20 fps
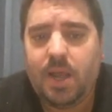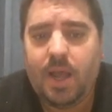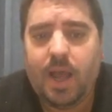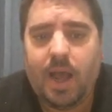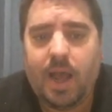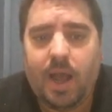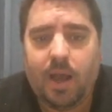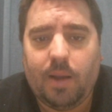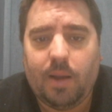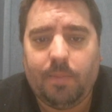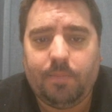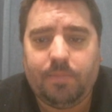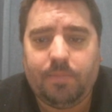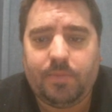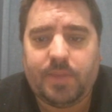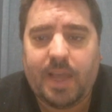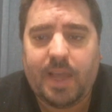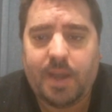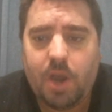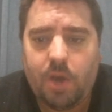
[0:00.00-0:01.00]

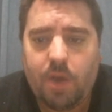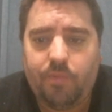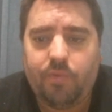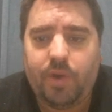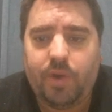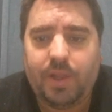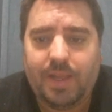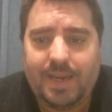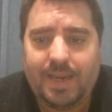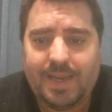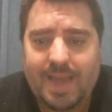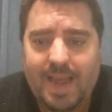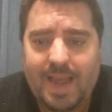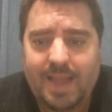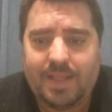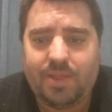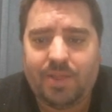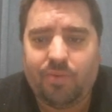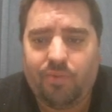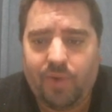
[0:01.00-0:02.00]
They don't really
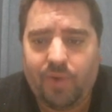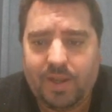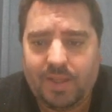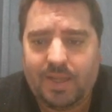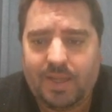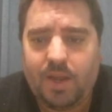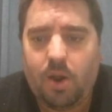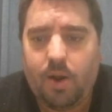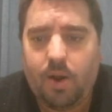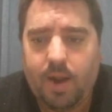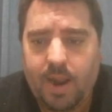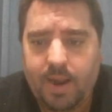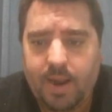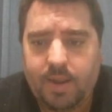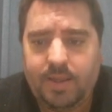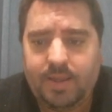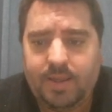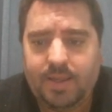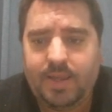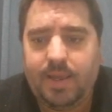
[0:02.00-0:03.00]
need the really high
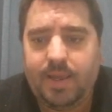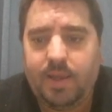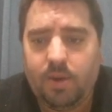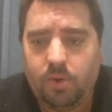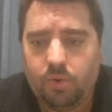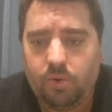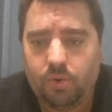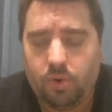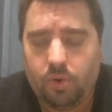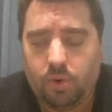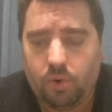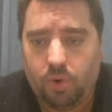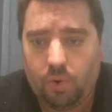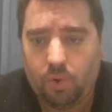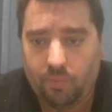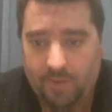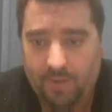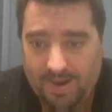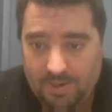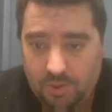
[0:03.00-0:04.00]
yield or
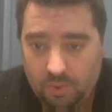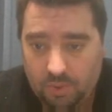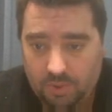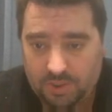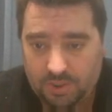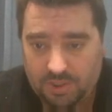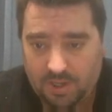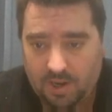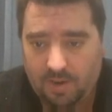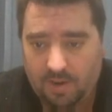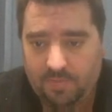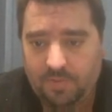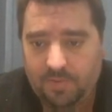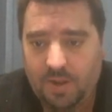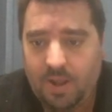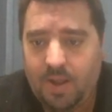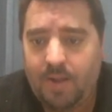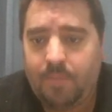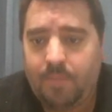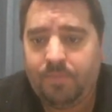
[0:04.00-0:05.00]
rental
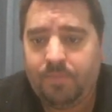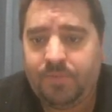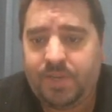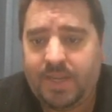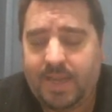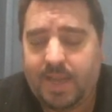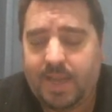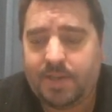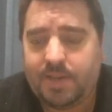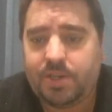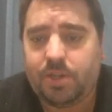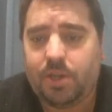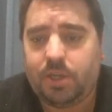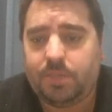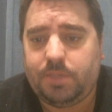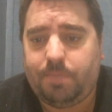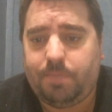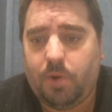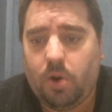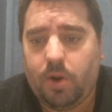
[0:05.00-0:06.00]
stuff to get to
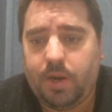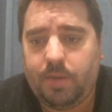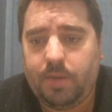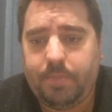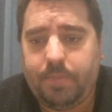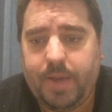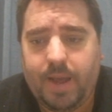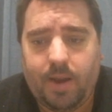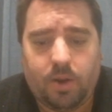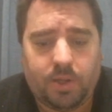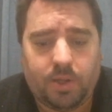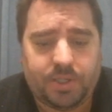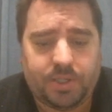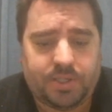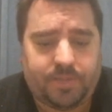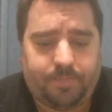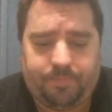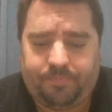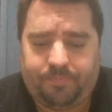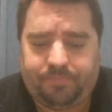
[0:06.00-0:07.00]
those borrowing
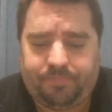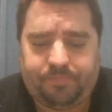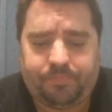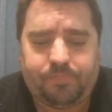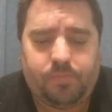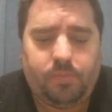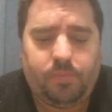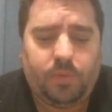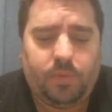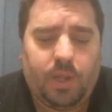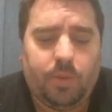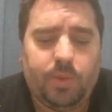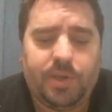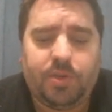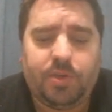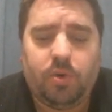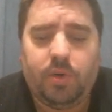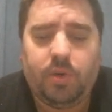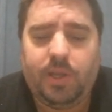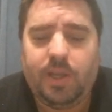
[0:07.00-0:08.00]
powers. And we're
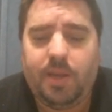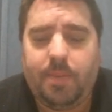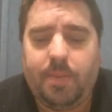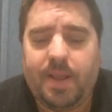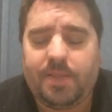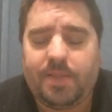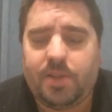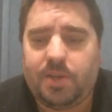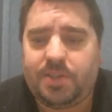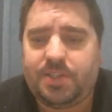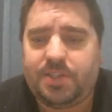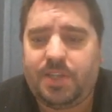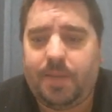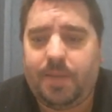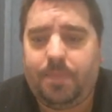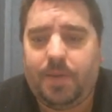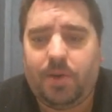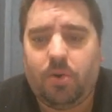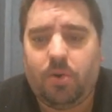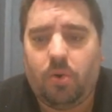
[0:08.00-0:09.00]
talking about those
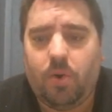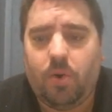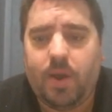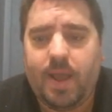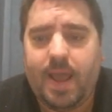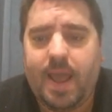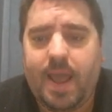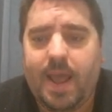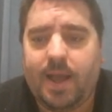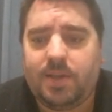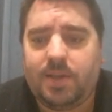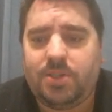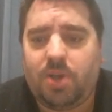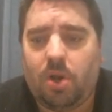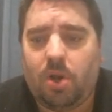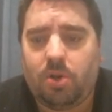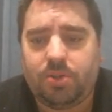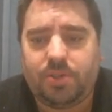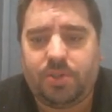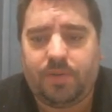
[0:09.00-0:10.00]
typical
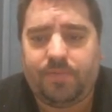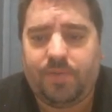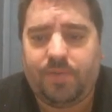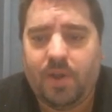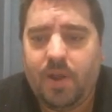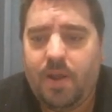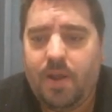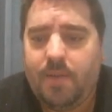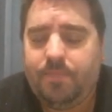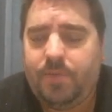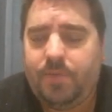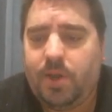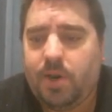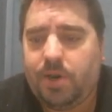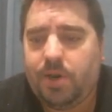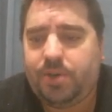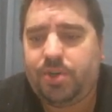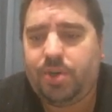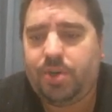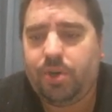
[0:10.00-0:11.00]
households of, 2
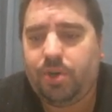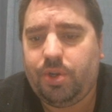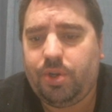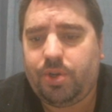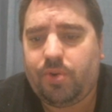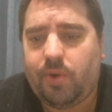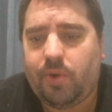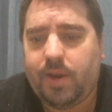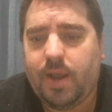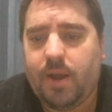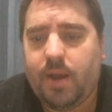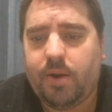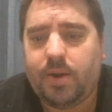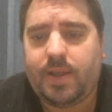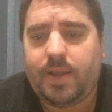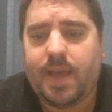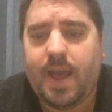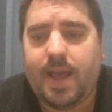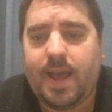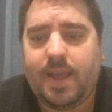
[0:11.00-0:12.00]
to
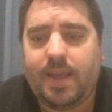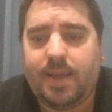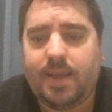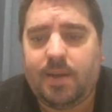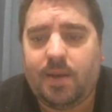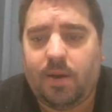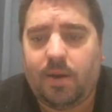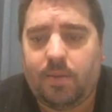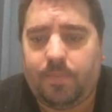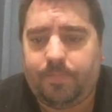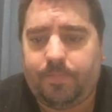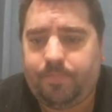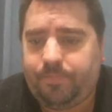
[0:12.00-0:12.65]
300k income.